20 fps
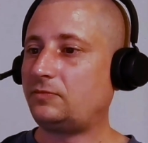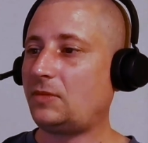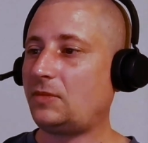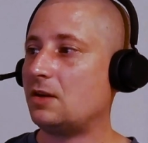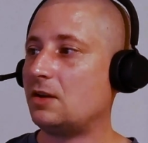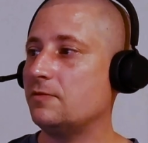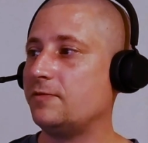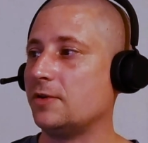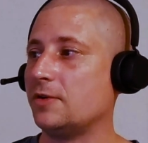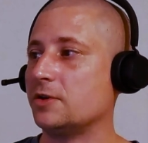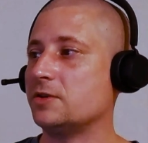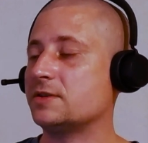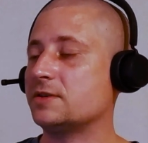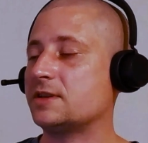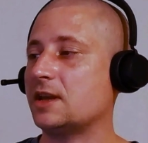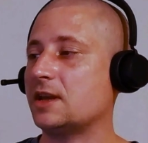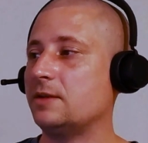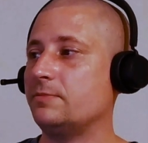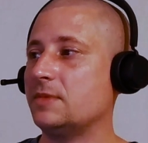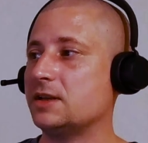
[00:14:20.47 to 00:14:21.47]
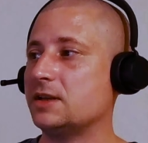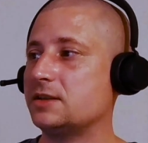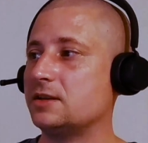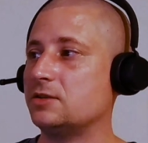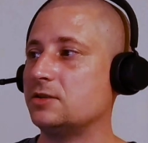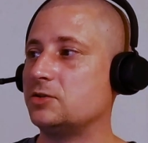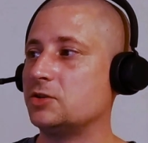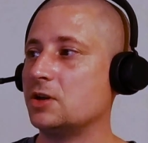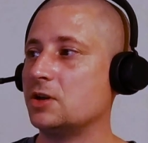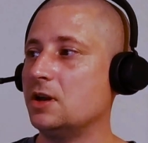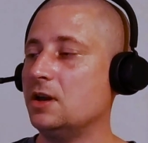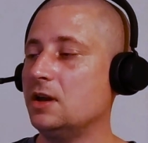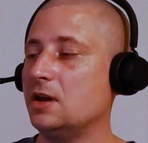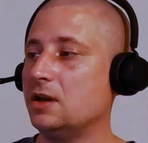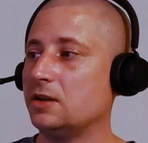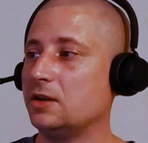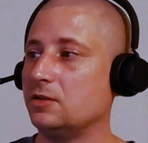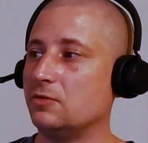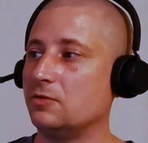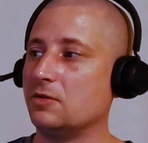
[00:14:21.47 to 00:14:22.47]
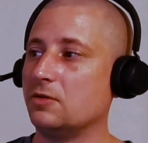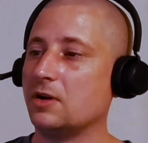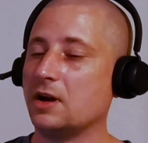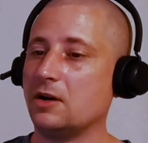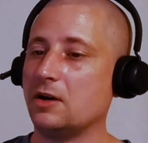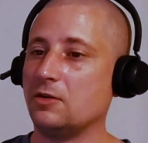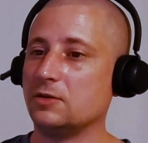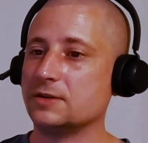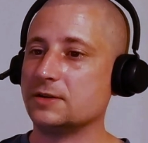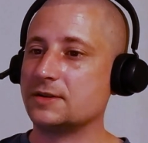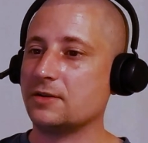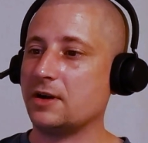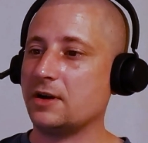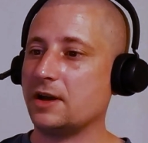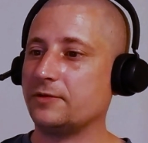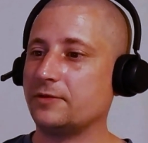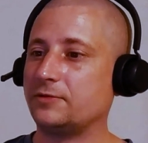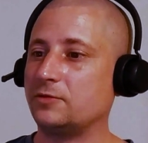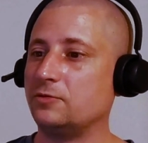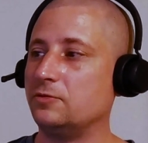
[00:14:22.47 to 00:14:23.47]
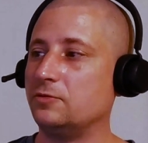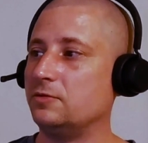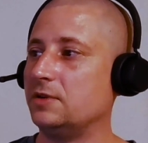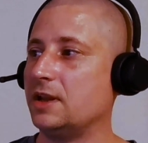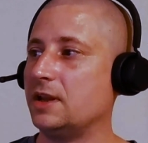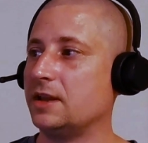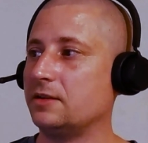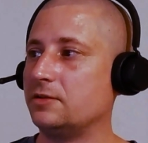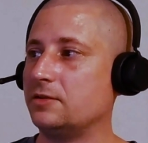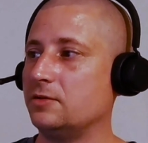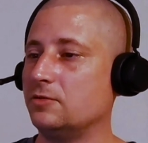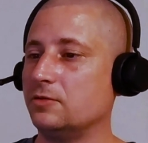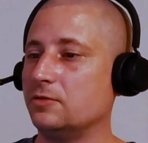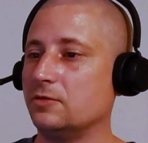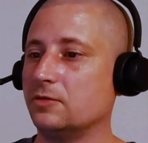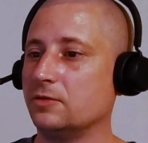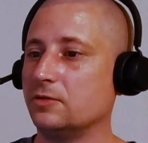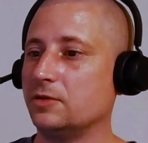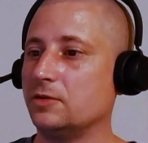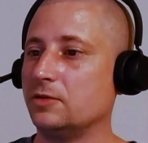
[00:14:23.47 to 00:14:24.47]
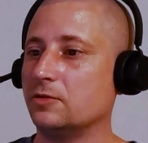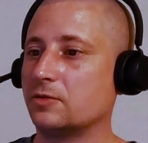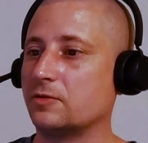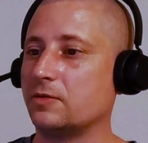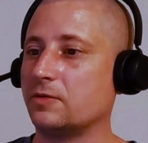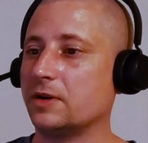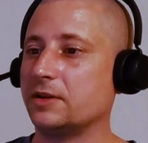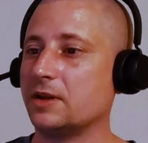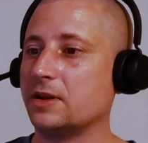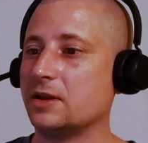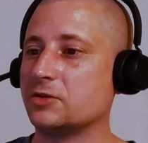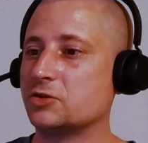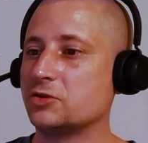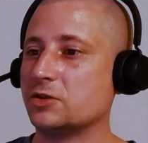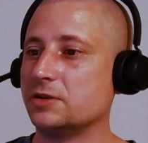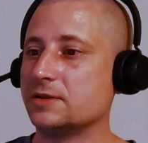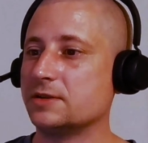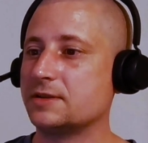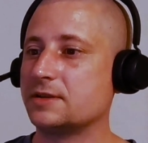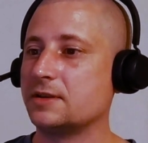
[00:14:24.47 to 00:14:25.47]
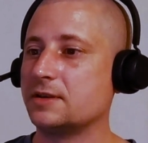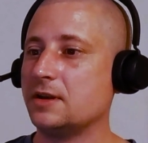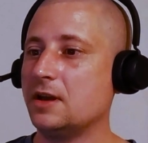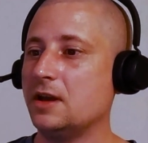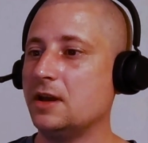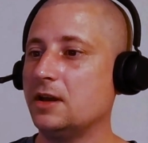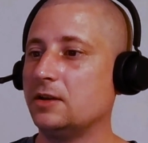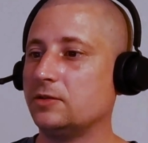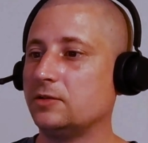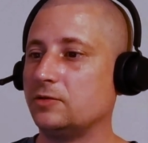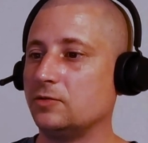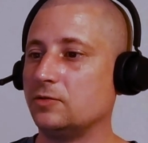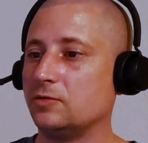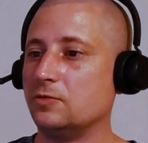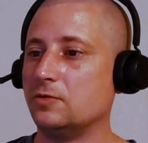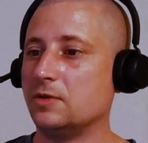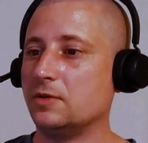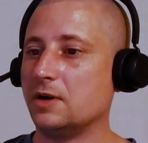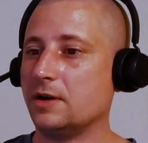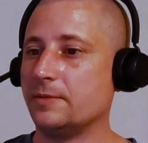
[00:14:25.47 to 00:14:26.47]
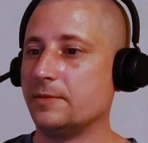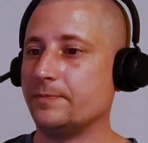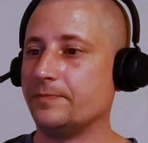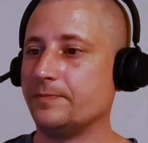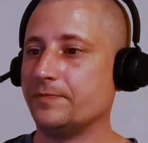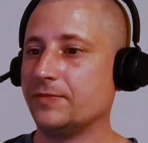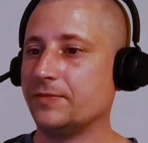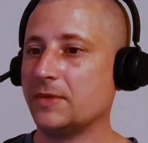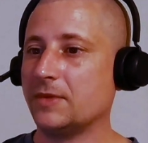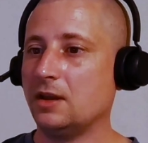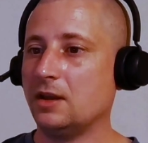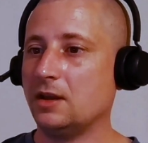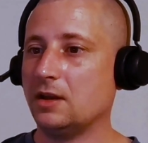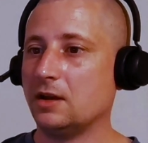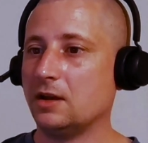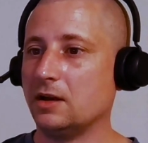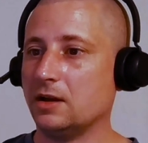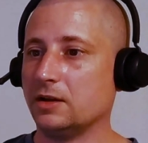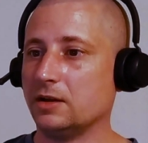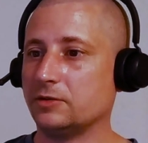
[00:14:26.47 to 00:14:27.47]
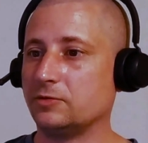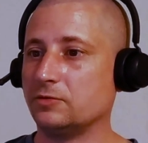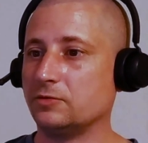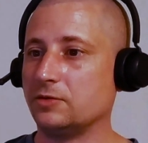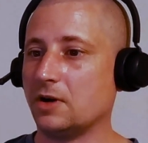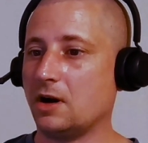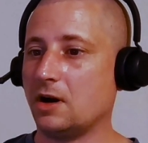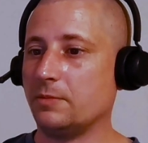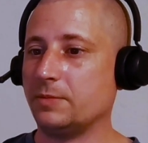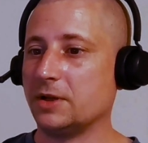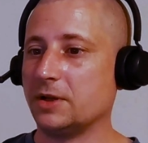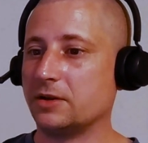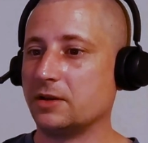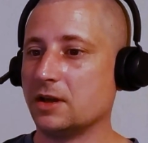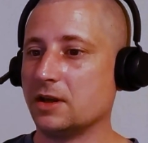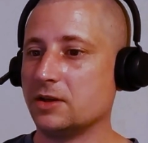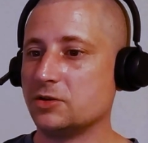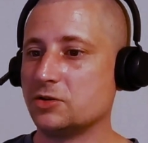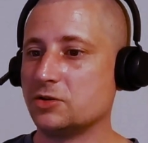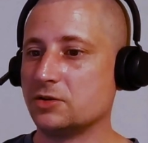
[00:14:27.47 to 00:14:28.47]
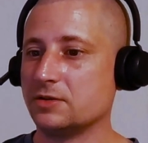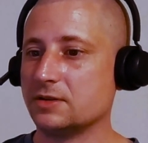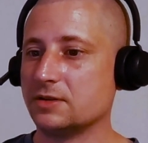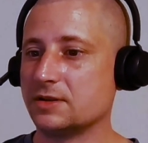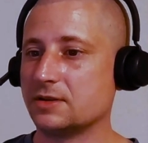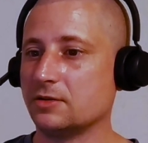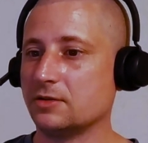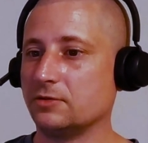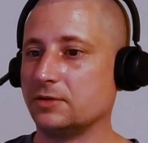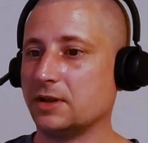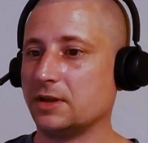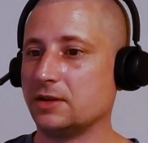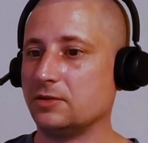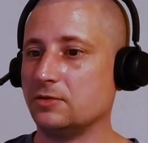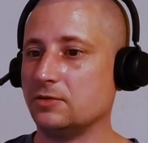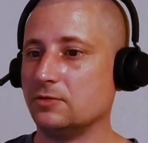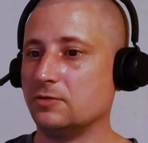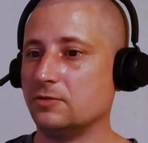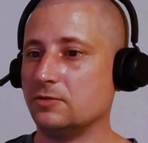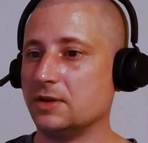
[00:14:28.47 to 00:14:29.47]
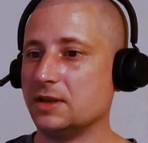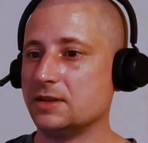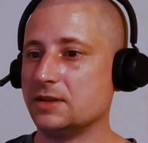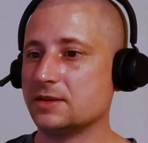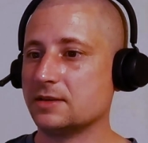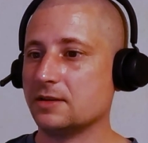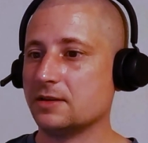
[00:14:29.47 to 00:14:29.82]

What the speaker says: For your send message, you also have to link your credentials to the application so that you in